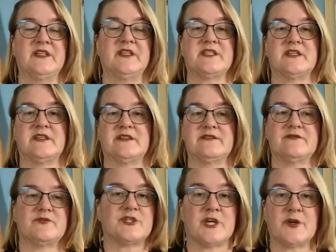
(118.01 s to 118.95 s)
to
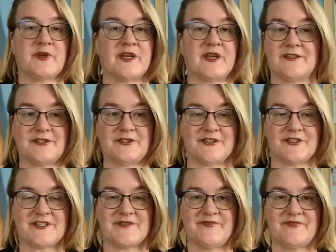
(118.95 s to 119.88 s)
share what I had
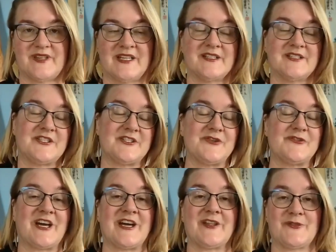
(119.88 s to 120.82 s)
learned and to
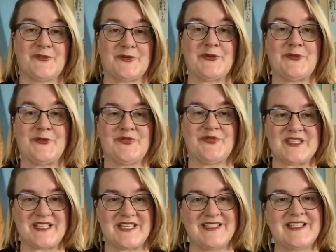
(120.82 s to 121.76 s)
do that through
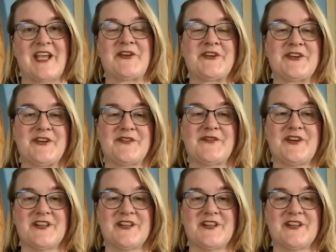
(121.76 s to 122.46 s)
this container of